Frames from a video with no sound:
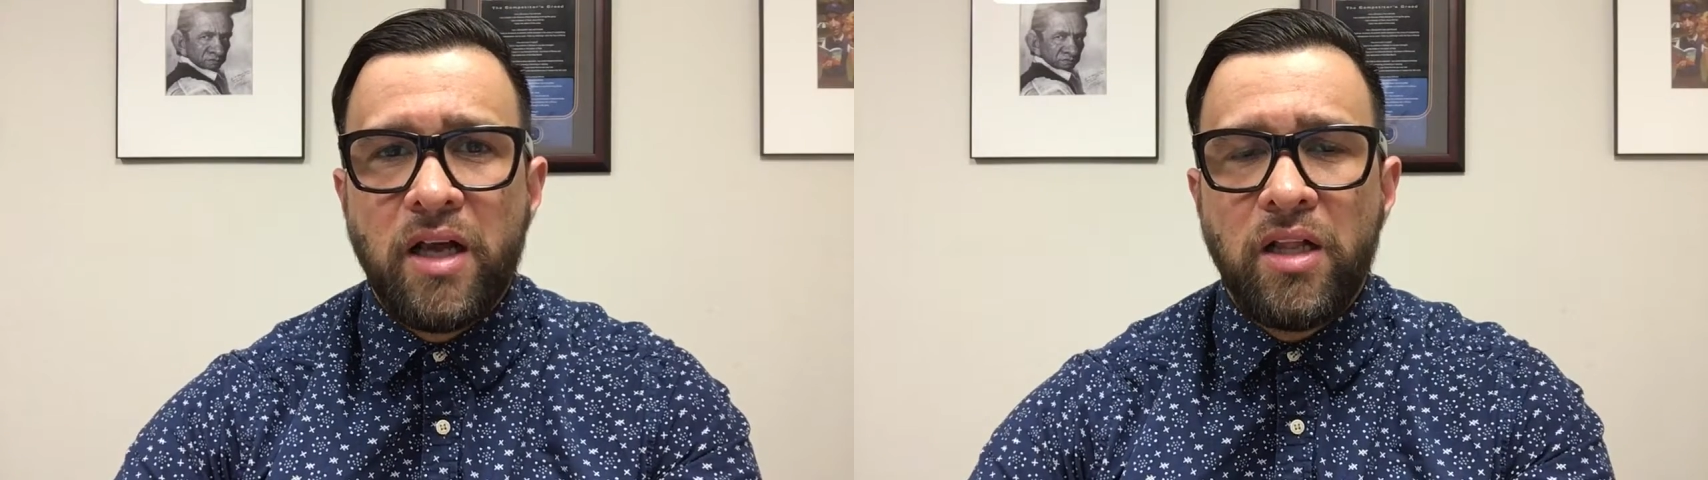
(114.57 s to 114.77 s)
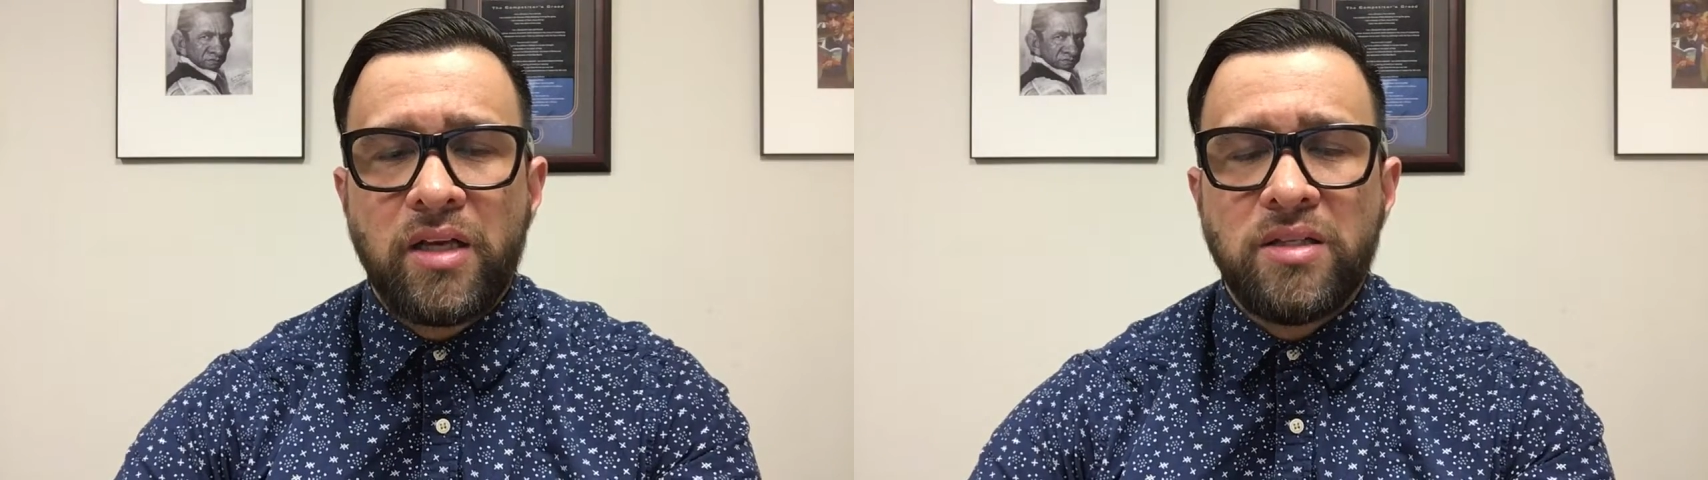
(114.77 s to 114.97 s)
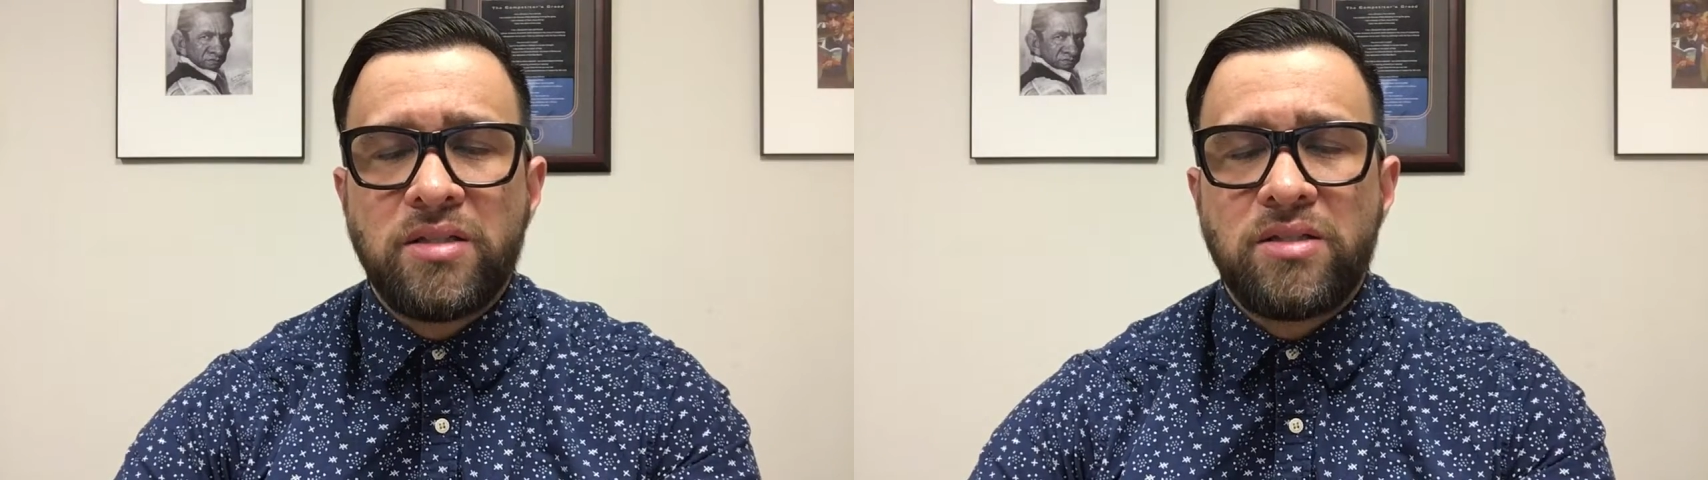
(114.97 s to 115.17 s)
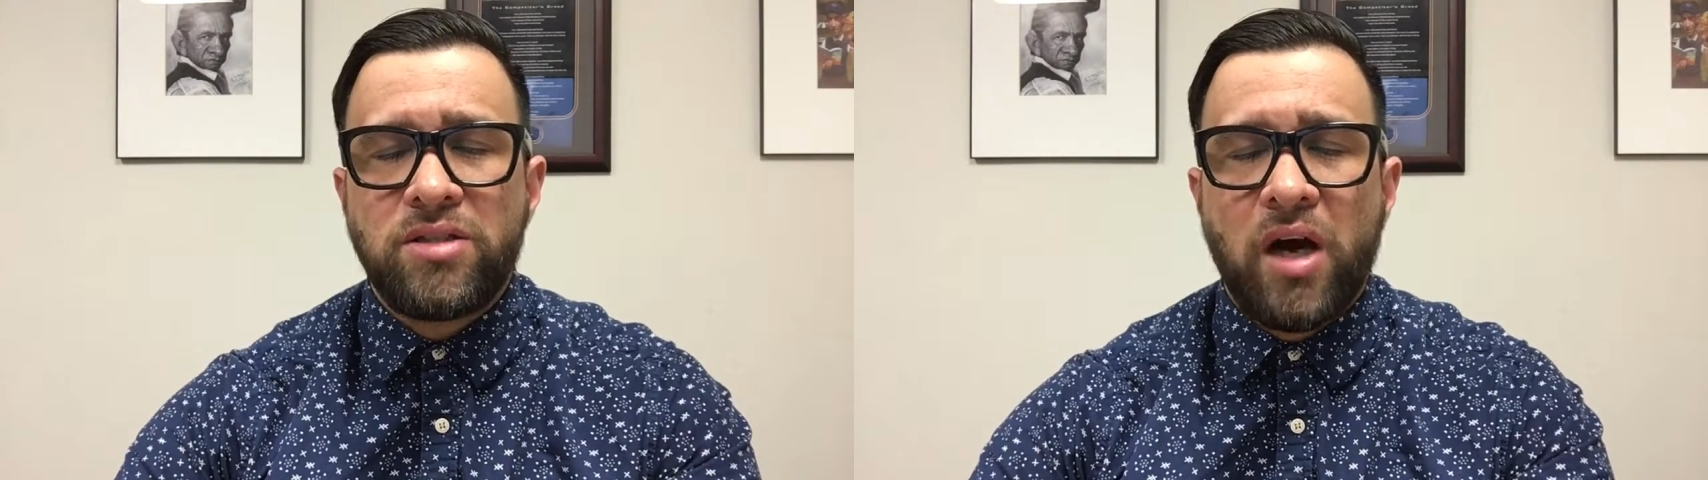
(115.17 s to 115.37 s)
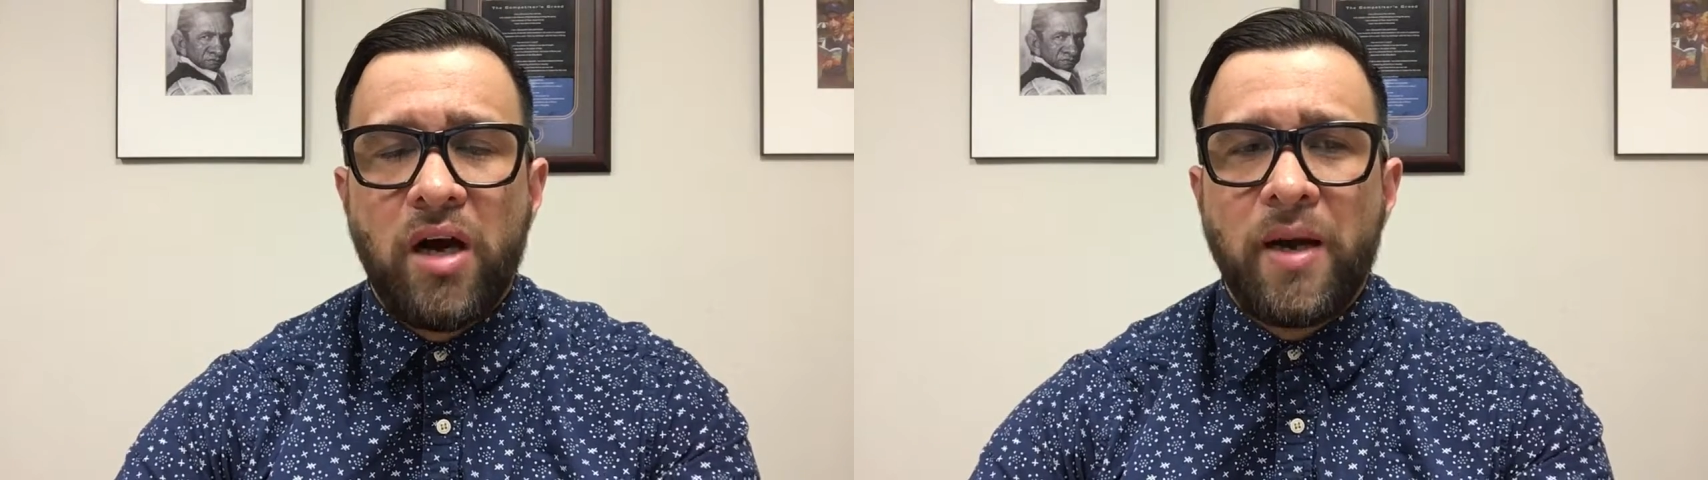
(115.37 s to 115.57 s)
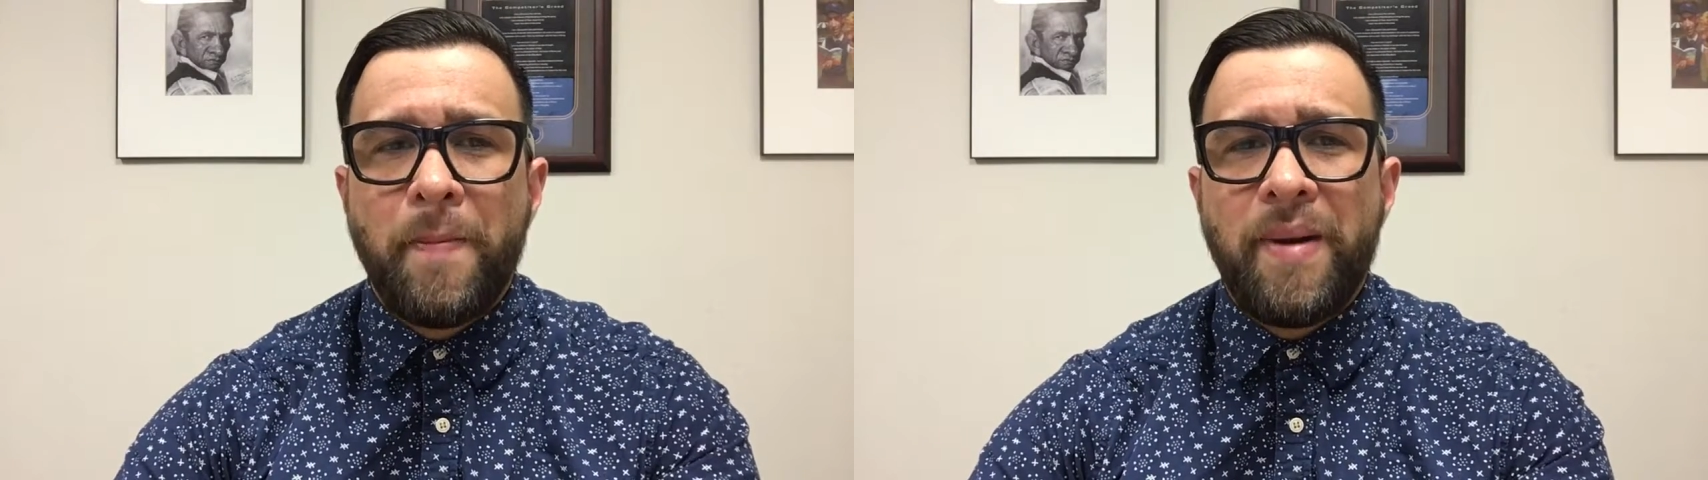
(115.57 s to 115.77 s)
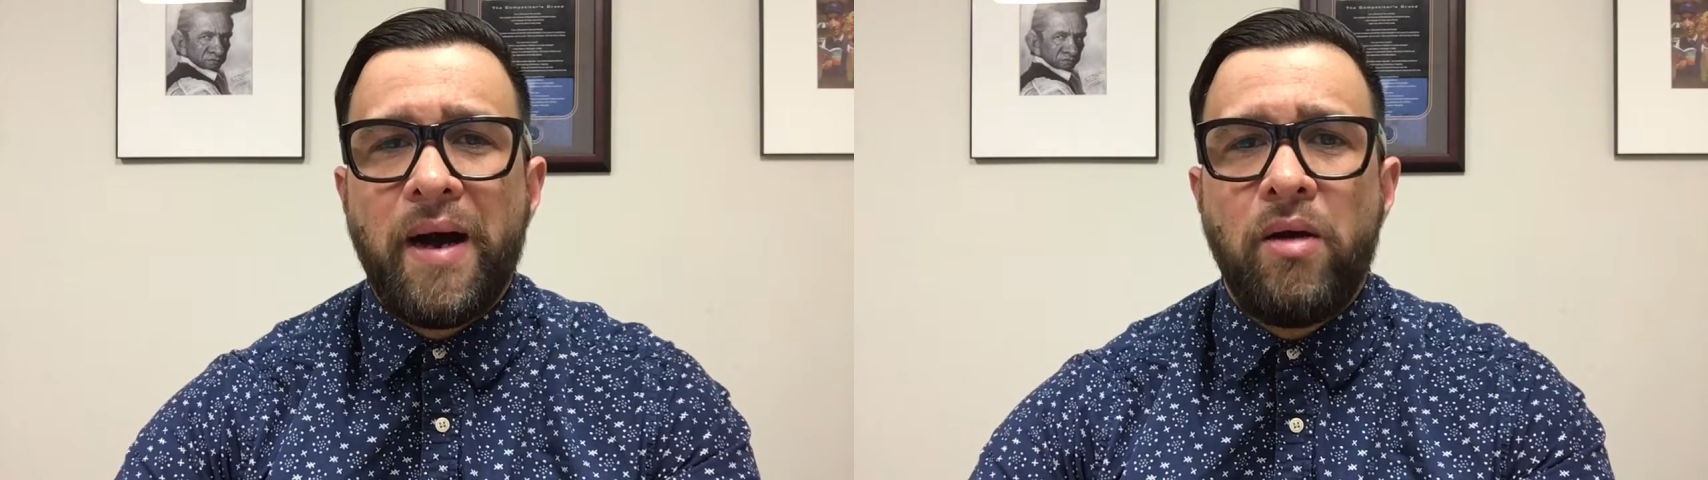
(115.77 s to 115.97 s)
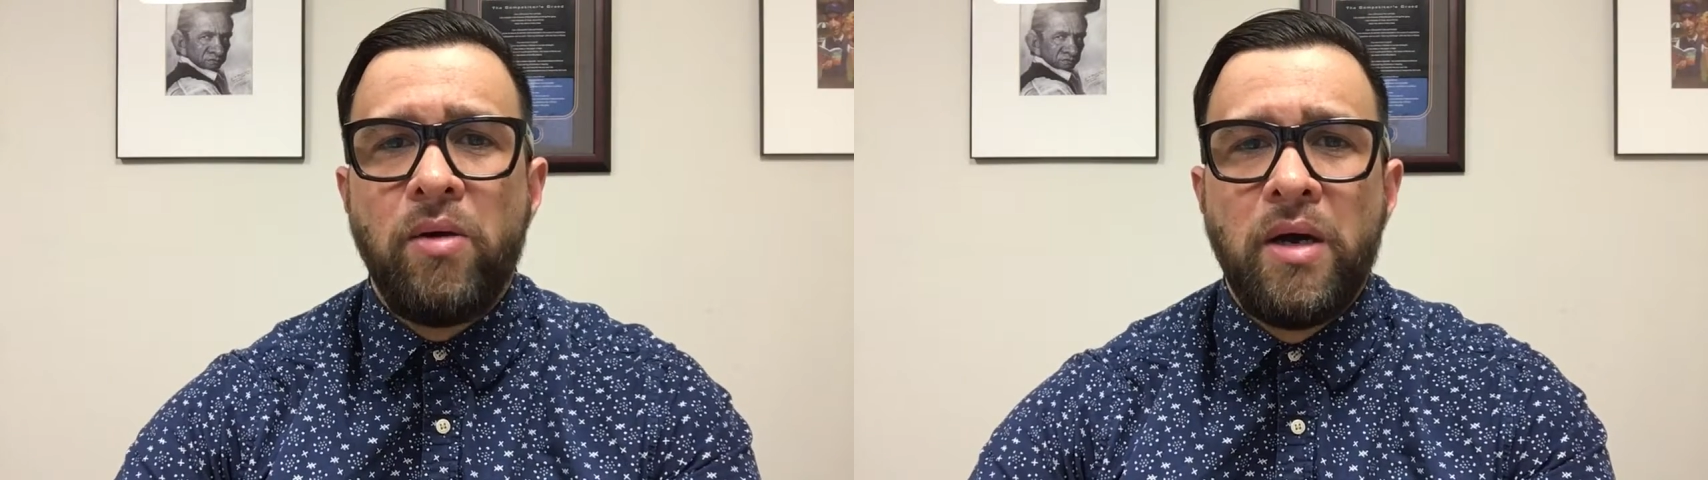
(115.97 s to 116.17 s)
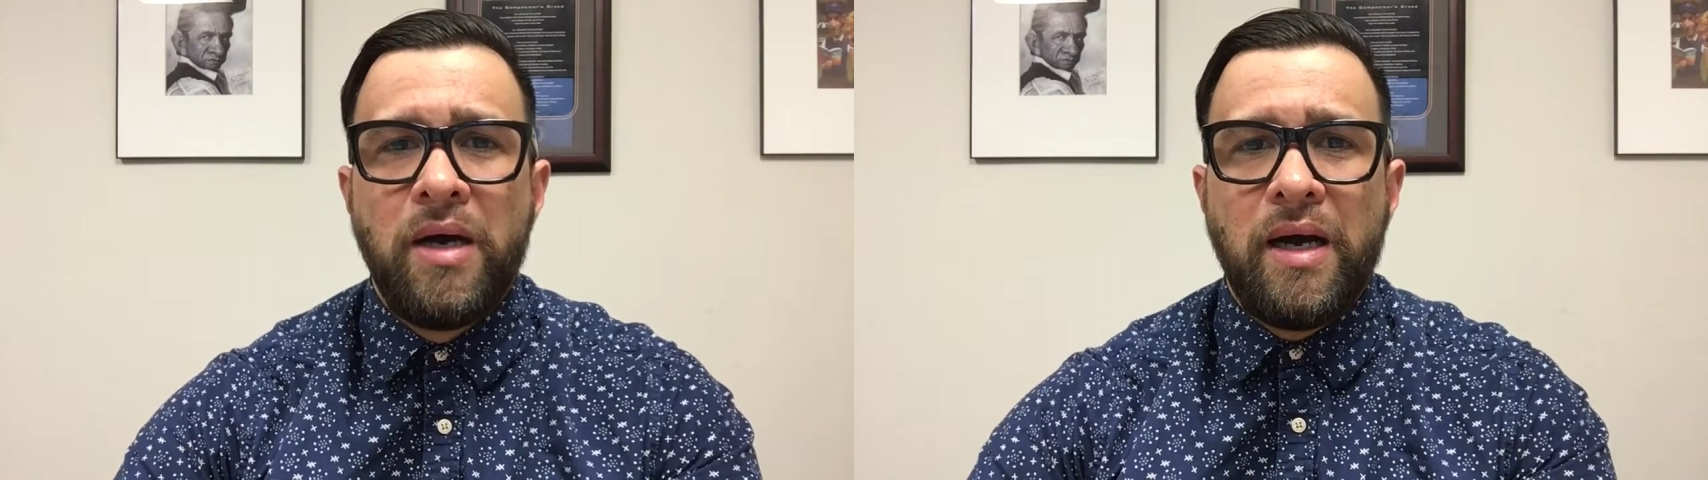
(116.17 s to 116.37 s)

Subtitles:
Elkins talk about